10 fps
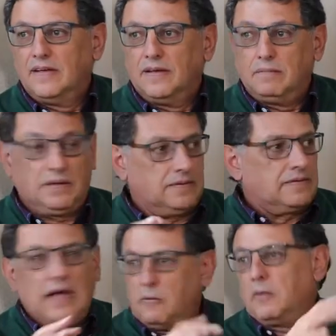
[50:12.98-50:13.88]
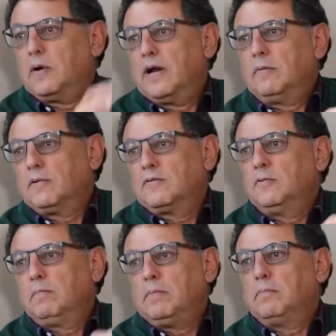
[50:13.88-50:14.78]
Because now we were able to
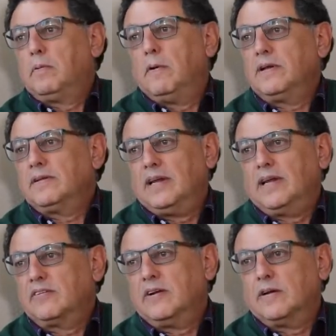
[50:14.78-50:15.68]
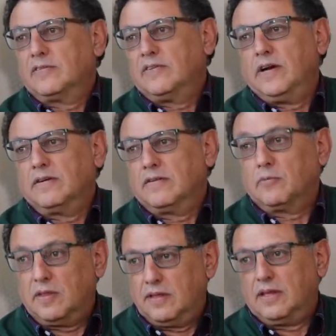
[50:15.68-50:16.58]
pinpoint electrical circuits
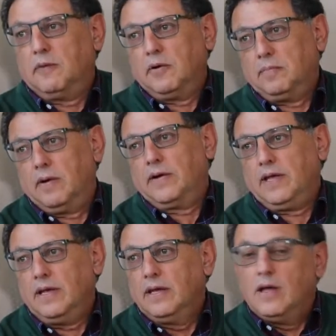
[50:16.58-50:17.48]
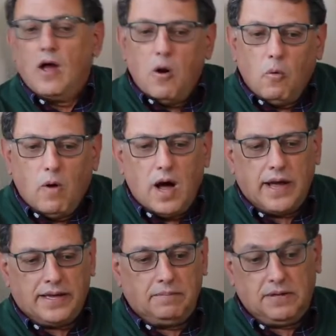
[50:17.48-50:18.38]
within our body.
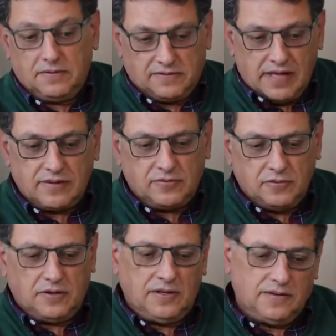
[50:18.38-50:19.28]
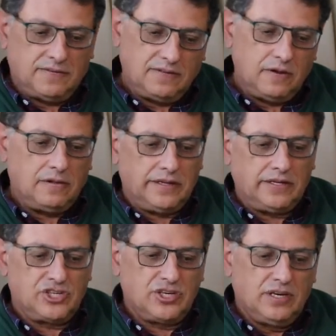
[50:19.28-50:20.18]
Why? Because thanks to his
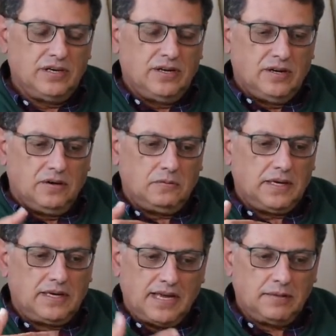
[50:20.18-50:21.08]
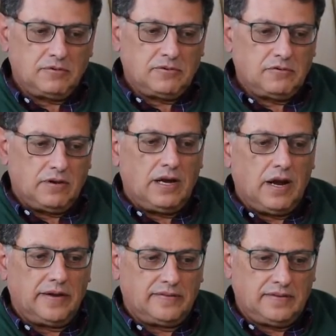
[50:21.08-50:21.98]
knowledge, we came to
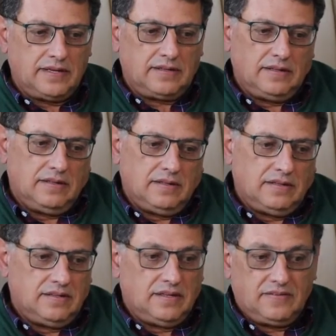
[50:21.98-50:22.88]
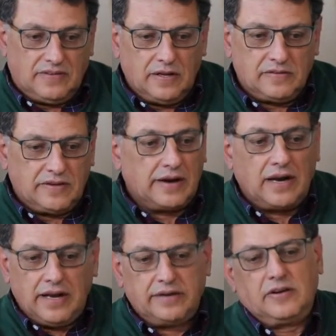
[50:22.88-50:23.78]
realize that the cells are
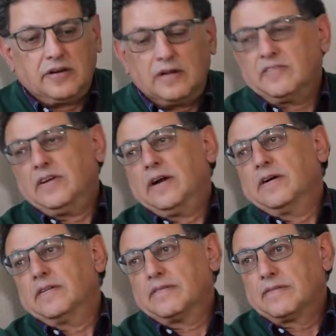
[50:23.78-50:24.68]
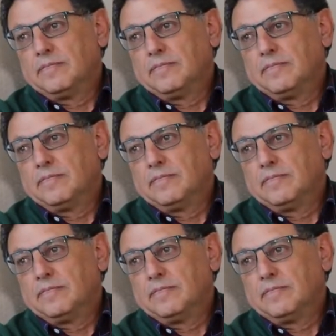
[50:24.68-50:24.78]
electrical circuits.